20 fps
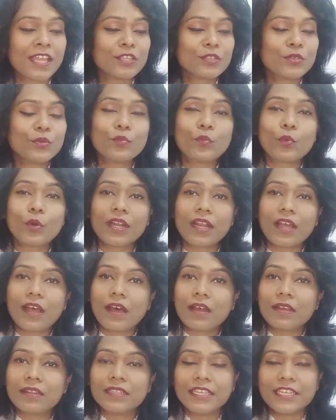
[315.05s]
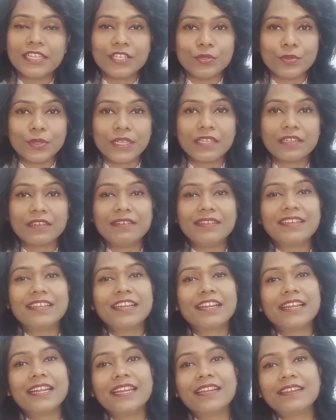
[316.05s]
So what are they doing?
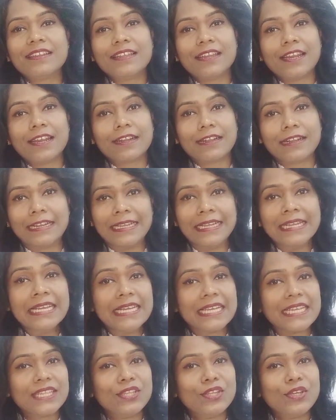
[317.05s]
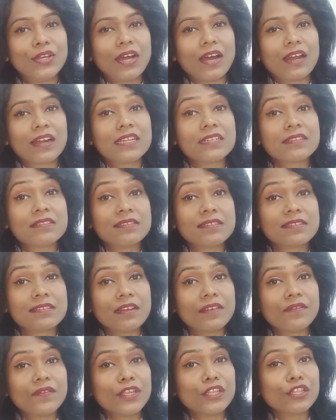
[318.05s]
Directly and indirectly, they are
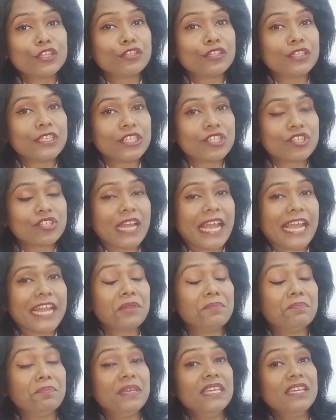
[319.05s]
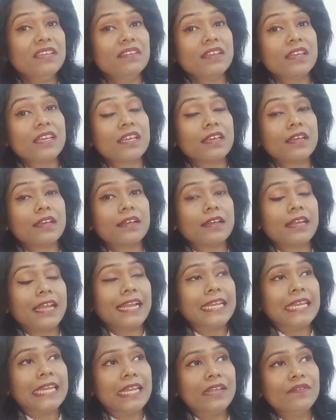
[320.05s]
conserving the nature and
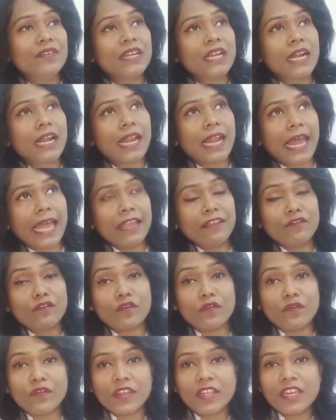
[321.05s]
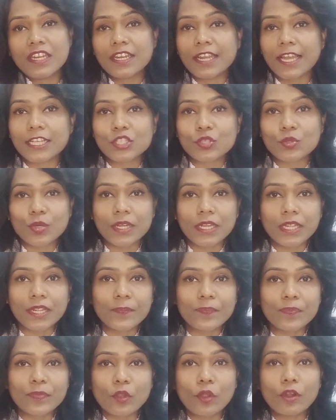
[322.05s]
living the life very naturally,
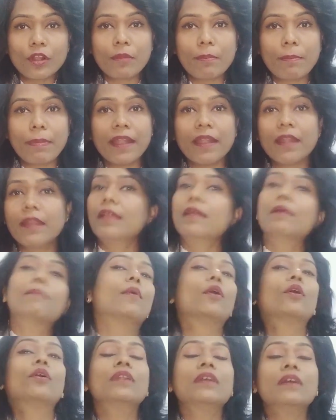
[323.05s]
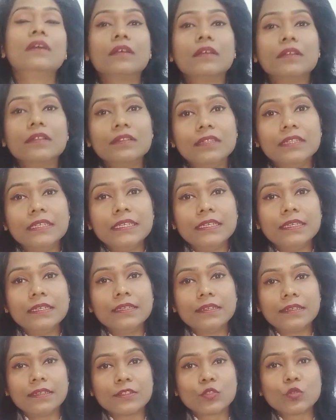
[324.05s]
not depending upon
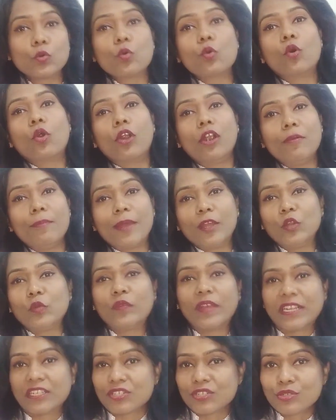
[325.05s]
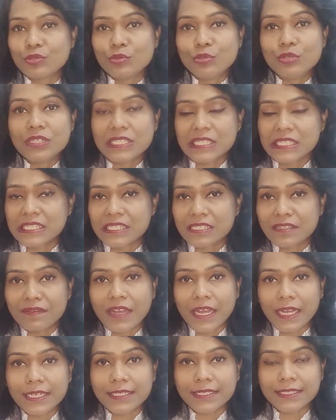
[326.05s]
the so-called manufactured goods in the
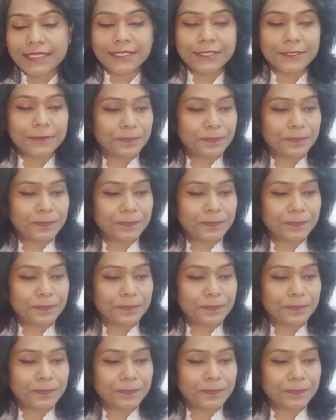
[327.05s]
factories.